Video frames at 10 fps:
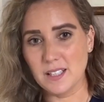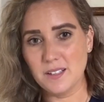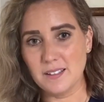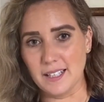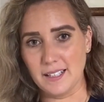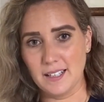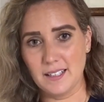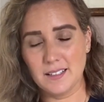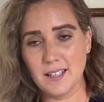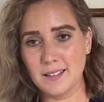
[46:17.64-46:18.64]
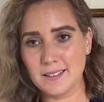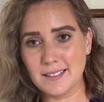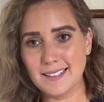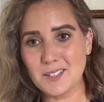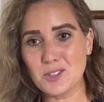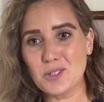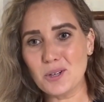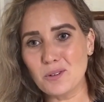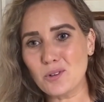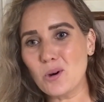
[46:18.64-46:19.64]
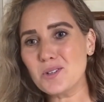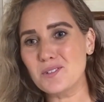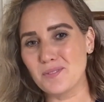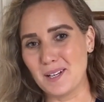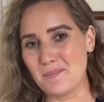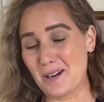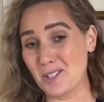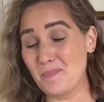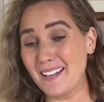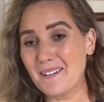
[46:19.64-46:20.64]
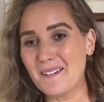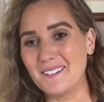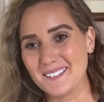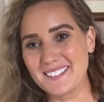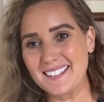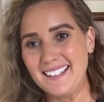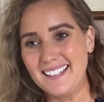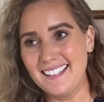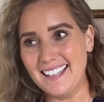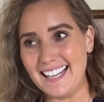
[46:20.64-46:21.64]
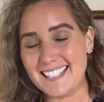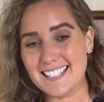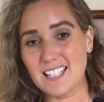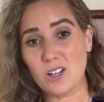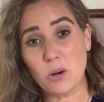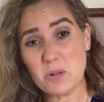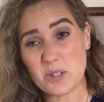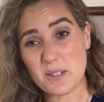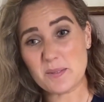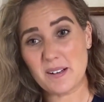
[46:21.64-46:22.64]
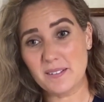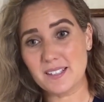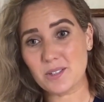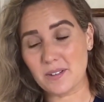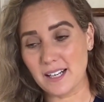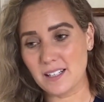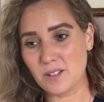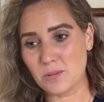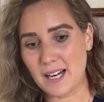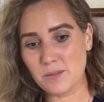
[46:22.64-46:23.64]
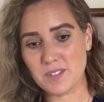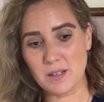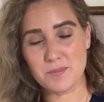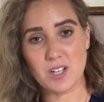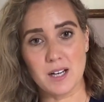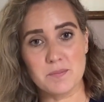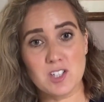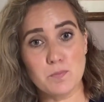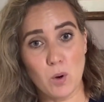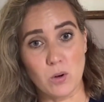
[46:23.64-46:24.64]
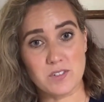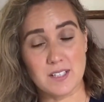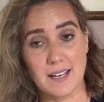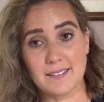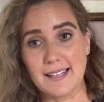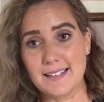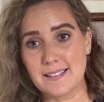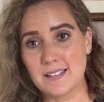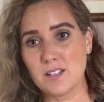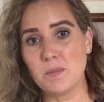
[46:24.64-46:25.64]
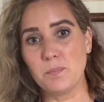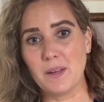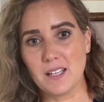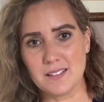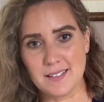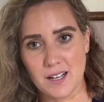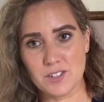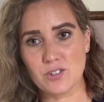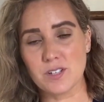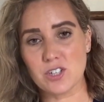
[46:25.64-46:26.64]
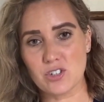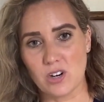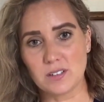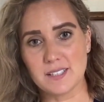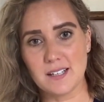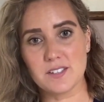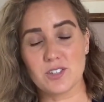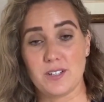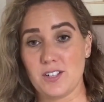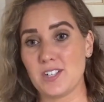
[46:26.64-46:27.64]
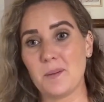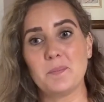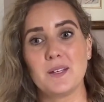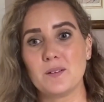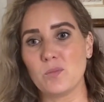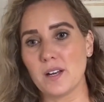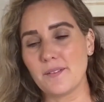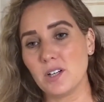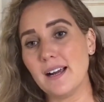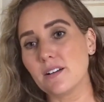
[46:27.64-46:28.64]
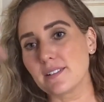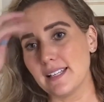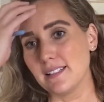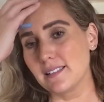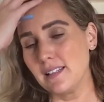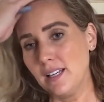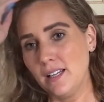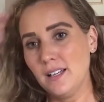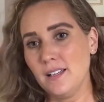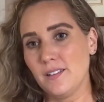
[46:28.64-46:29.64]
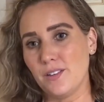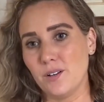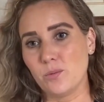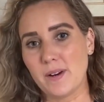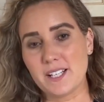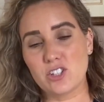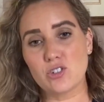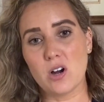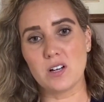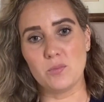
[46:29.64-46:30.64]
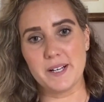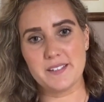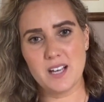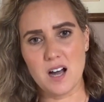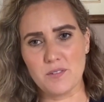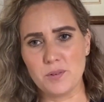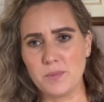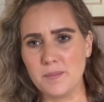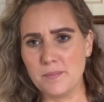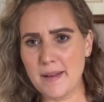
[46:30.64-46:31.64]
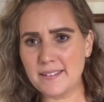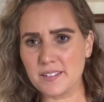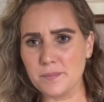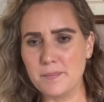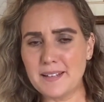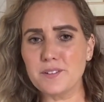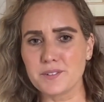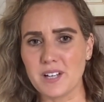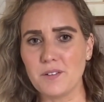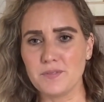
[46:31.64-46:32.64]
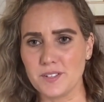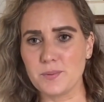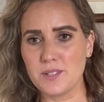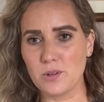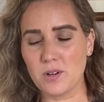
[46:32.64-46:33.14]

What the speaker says: Absolutely, and you do, of course you feel embarrassed, because it's the culture as well that's created around sometimes sports and athleticism and being a dancer and a strong dancer and a champion and whatever else, is that we're strong and we're tough and we're mental toughness. We talk